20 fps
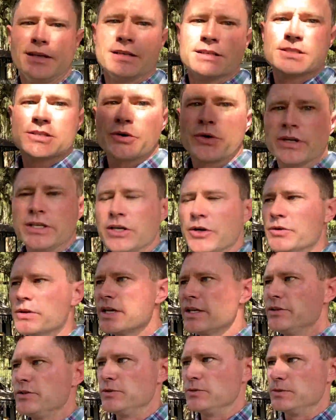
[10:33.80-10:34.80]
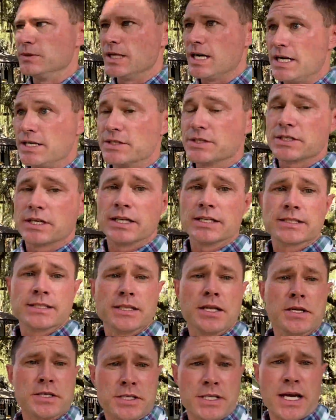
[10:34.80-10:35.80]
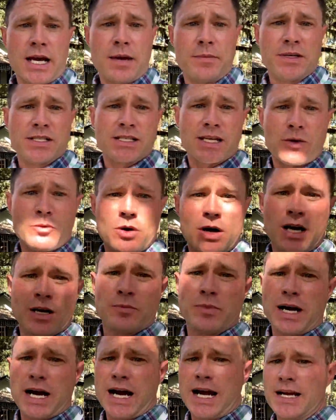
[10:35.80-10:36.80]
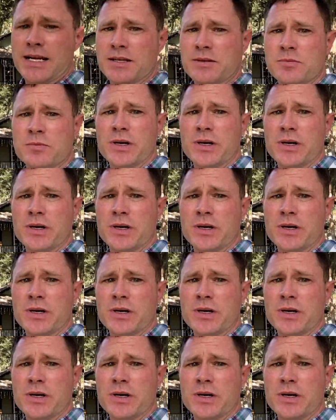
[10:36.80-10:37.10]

So I know they do lunch, and it's lunchtime as I walk by,